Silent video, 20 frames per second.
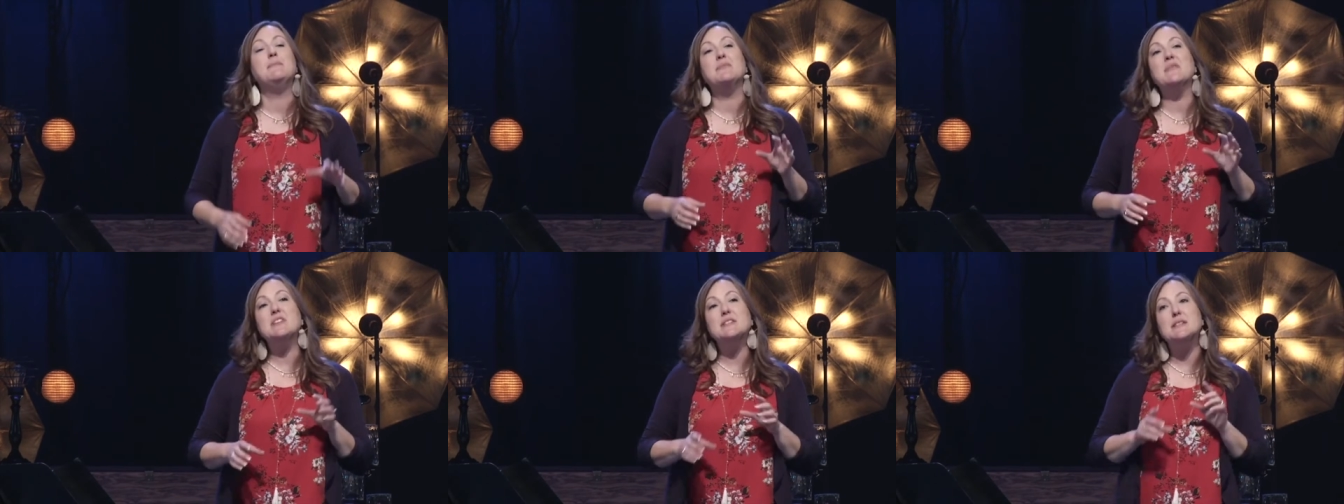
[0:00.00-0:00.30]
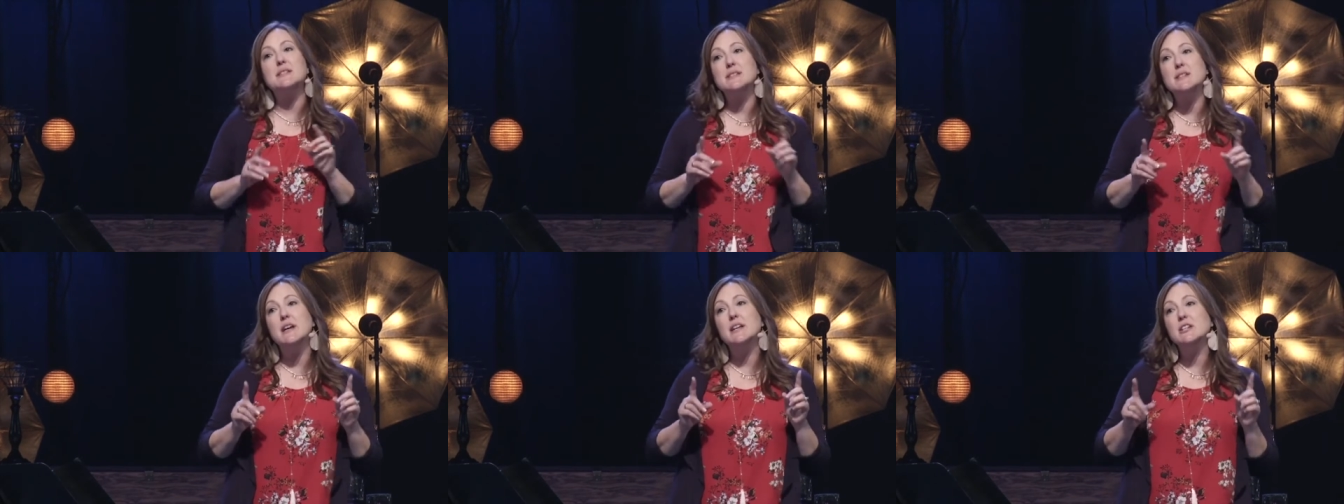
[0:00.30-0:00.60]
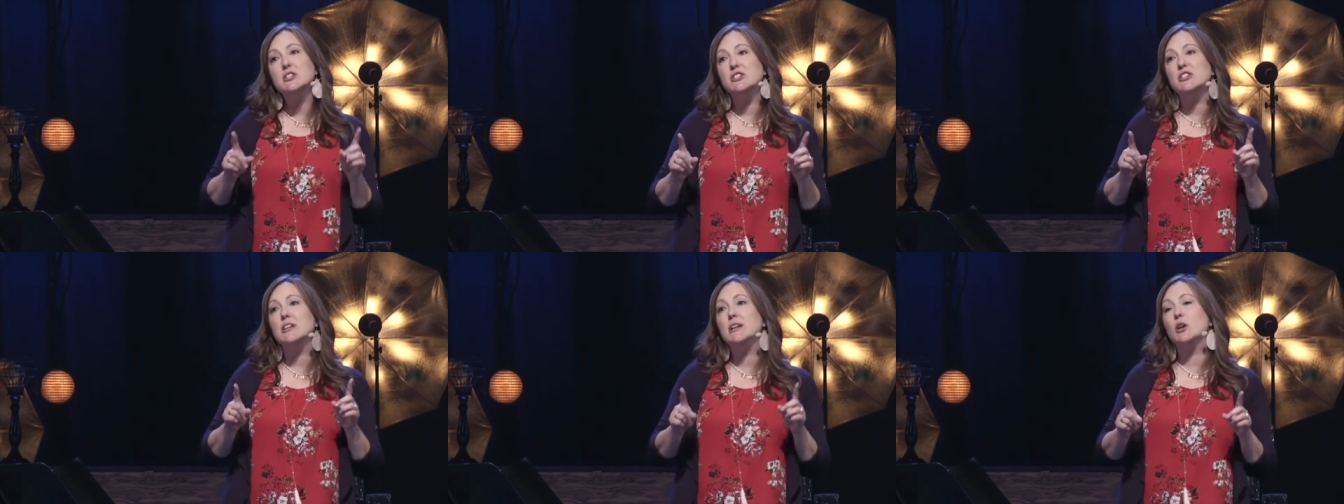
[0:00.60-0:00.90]
This is not
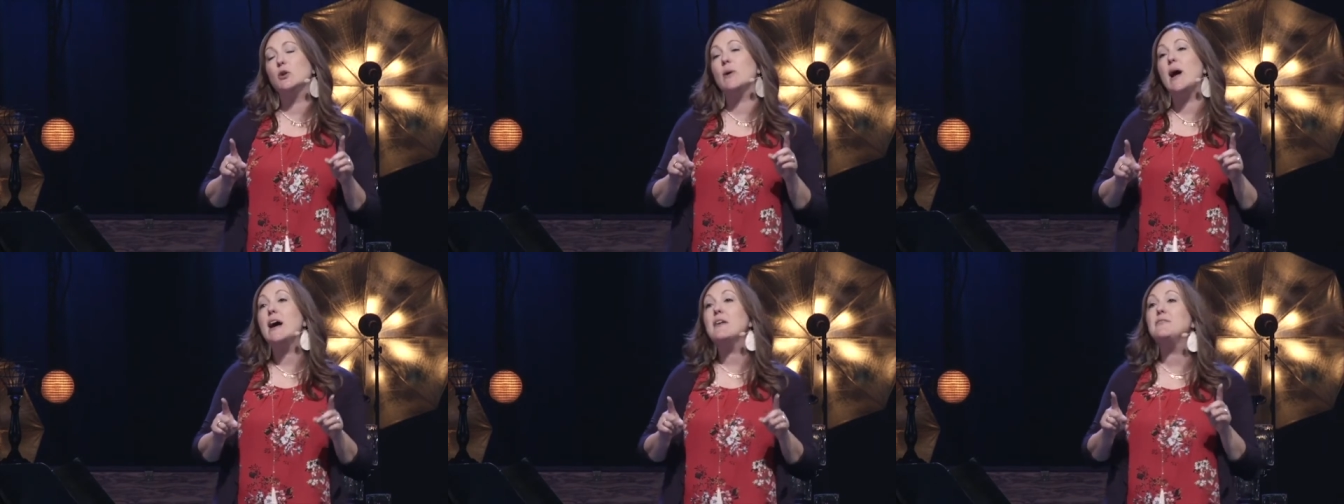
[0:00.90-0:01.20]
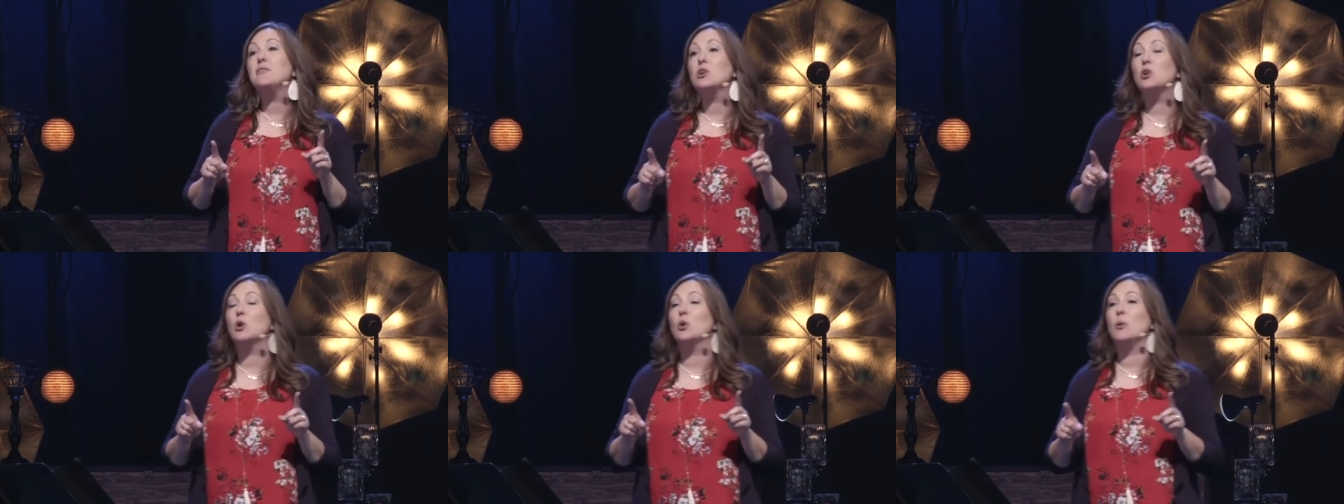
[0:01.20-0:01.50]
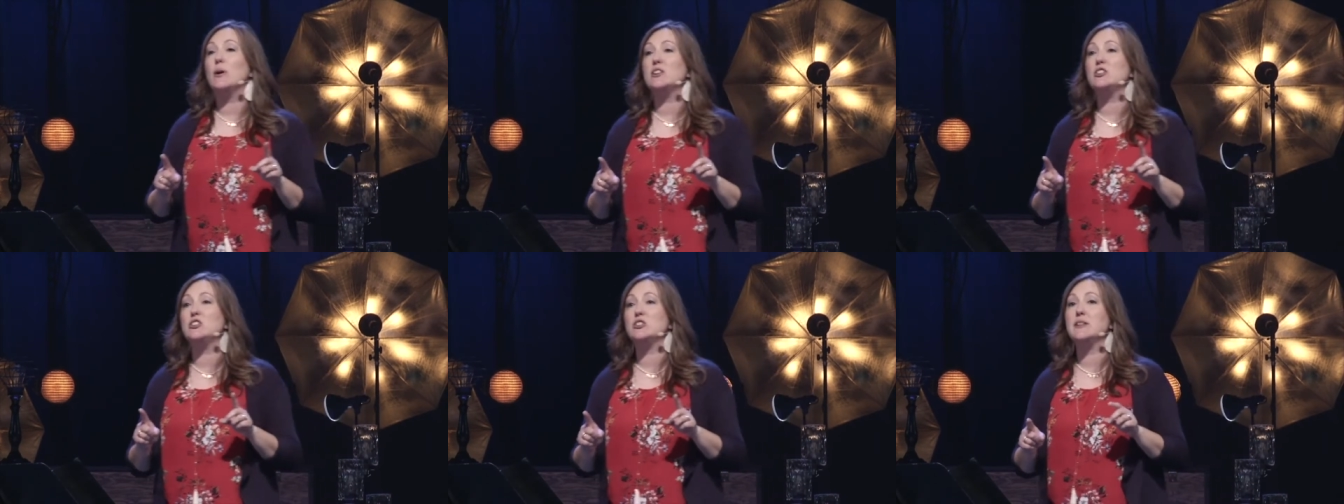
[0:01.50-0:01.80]
a geographical
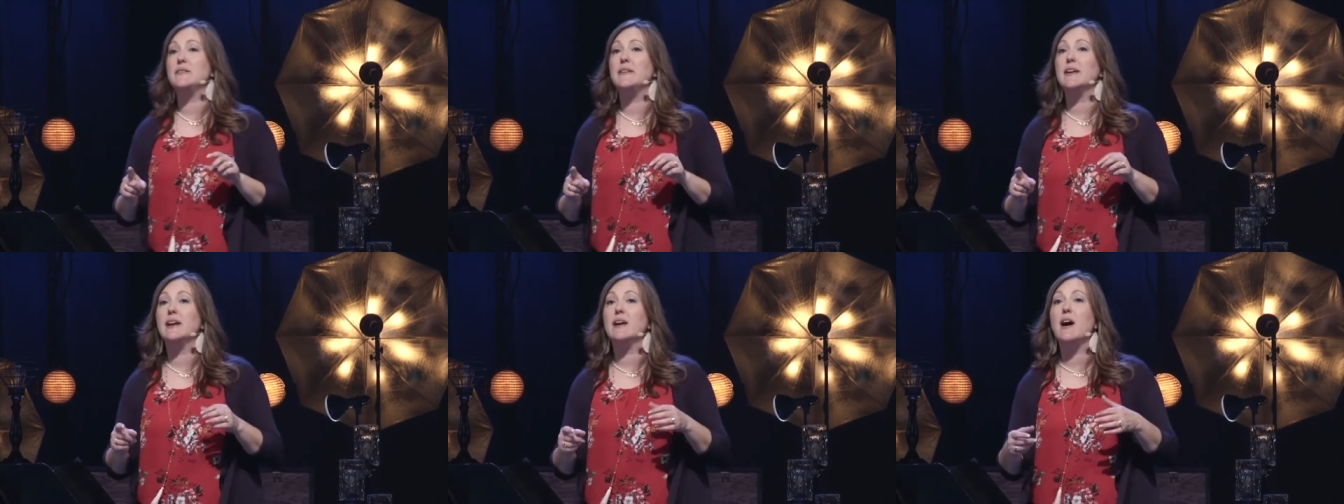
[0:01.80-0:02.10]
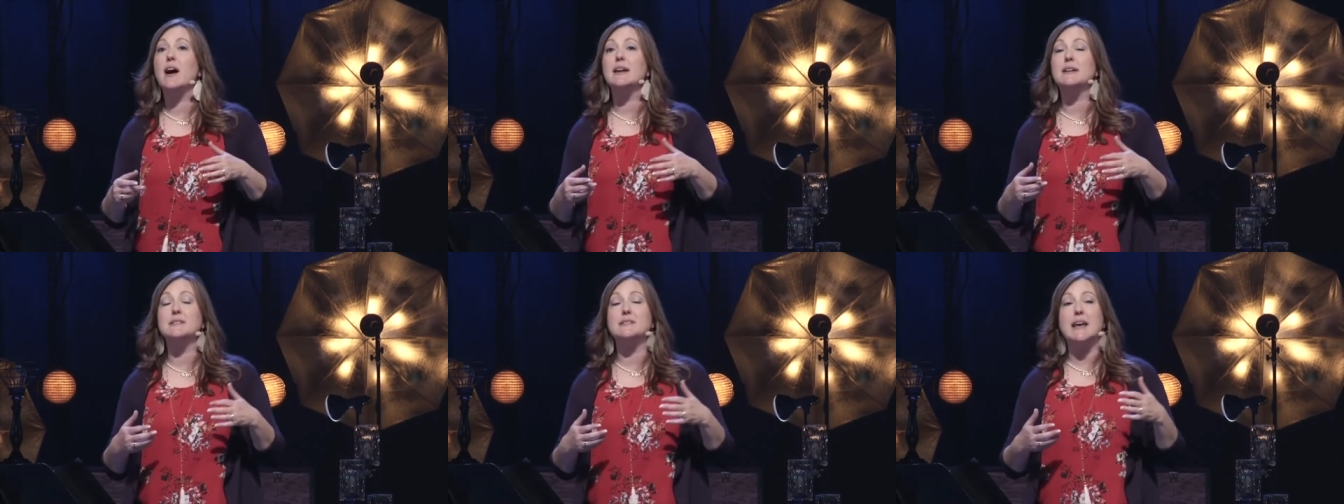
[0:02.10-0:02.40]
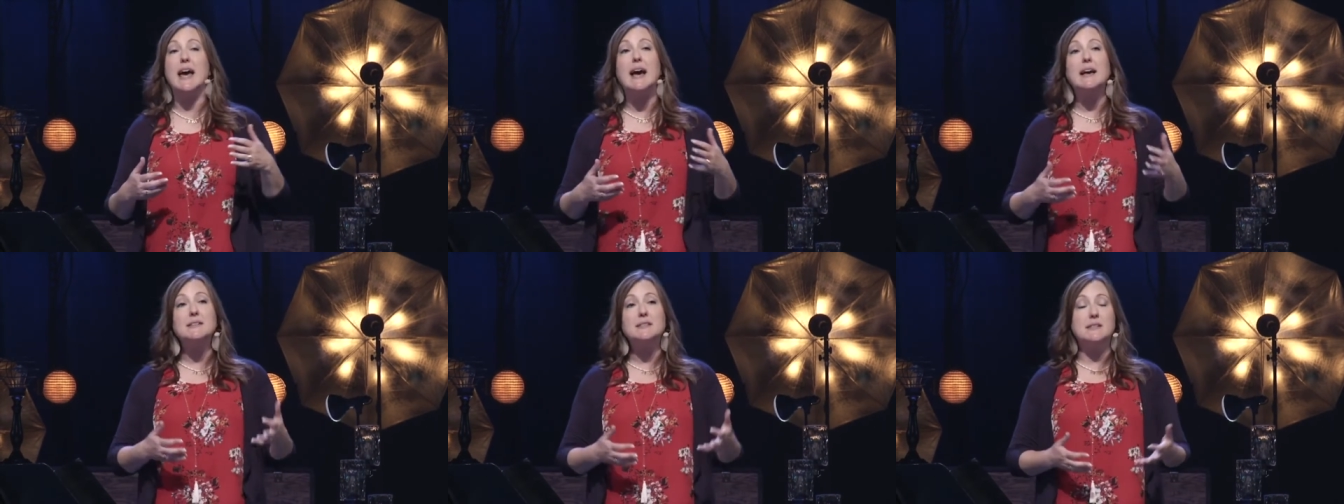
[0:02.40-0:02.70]
question that God is
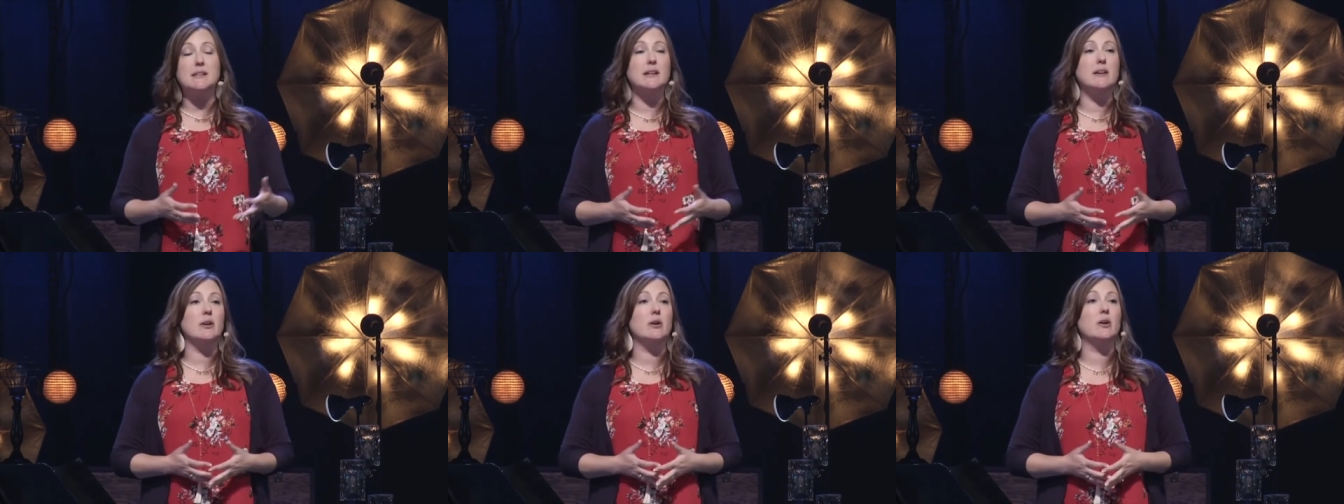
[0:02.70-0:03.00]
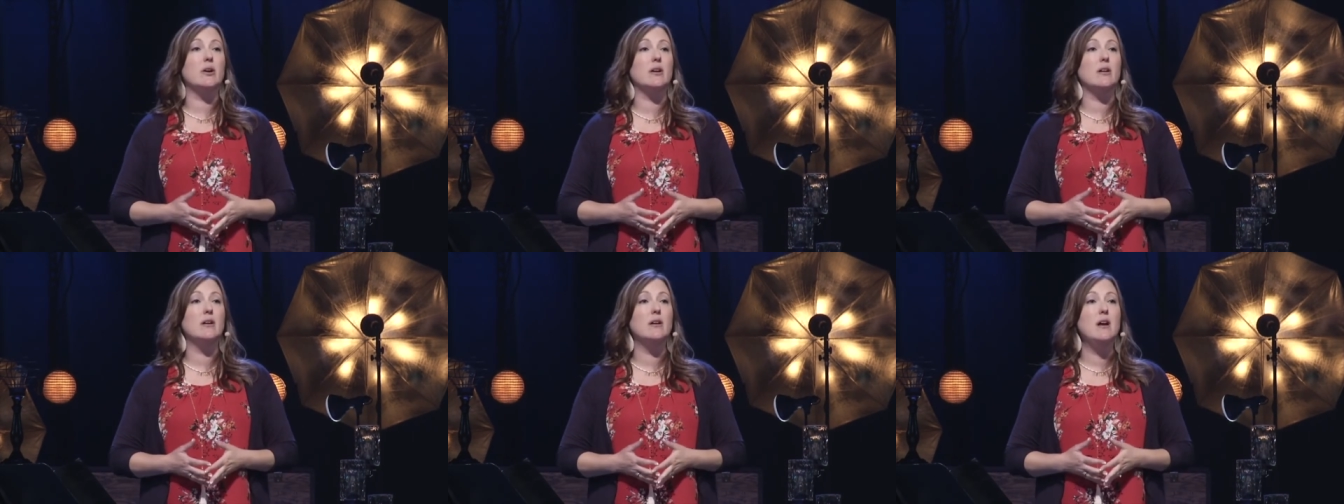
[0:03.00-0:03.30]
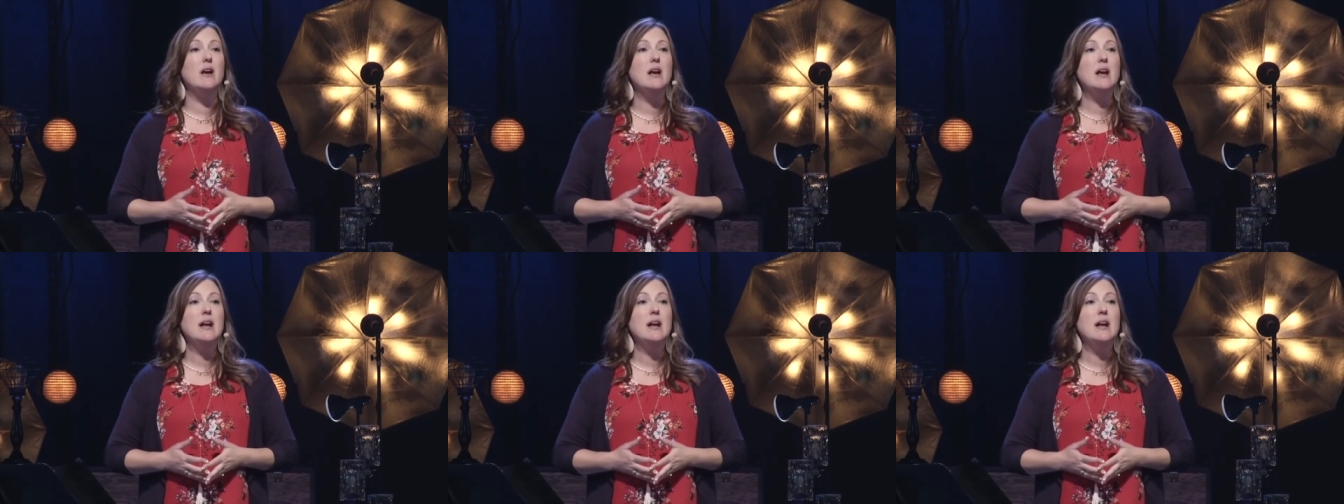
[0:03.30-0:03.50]
asking her.